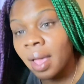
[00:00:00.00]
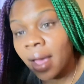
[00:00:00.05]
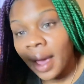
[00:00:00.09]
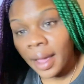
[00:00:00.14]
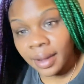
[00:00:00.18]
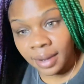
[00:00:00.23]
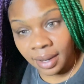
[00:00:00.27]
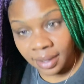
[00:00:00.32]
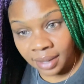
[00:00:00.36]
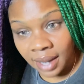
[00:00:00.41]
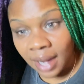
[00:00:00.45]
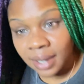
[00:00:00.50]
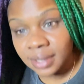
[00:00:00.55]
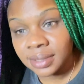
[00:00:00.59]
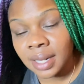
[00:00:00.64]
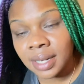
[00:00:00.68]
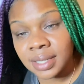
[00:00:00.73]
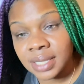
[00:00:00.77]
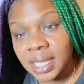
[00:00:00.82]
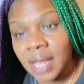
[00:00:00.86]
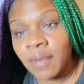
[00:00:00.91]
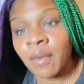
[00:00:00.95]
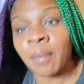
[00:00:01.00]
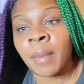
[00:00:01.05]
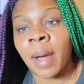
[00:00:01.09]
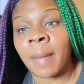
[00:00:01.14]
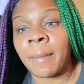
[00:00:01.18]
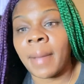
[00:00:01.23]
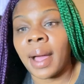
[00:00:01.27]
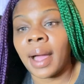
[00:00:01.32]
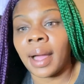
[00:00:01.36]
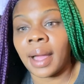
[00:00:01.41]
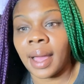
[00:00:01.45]
and the knowledge that is given by
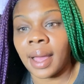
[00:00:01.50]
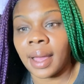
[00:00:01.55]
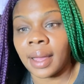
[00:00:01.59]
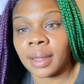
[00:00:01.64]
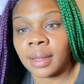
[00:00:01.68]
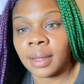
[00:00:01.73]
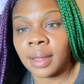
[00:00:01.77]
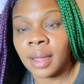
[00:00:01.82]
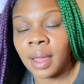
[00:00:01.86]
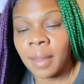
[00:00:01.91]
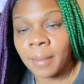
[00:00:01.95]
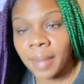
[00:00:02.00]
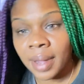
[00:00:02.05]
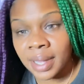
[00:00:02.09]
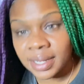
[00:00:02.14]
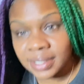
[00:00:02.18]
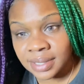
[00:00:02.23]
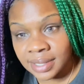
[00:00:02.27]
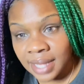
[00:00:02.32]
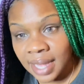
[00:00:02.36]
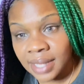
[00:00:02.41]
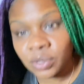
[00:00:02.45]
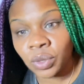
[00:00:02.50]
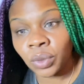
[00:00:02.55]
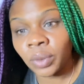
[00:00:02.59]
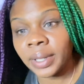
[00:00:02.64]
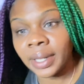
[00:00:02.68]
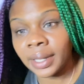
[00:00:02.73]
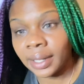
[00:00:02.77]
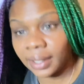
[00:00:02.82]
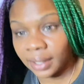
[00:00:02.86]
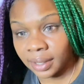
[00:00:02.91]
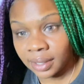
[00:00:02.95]
my God, because that's who
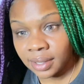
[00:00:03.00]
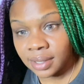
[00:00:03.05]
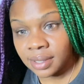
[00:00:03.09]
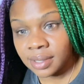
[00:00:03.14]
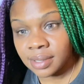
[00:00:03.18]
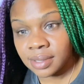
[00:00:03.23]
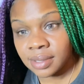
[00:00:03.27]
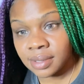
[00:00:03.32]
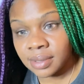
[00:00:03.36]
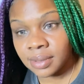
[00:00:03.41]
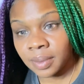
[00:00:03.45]
he is.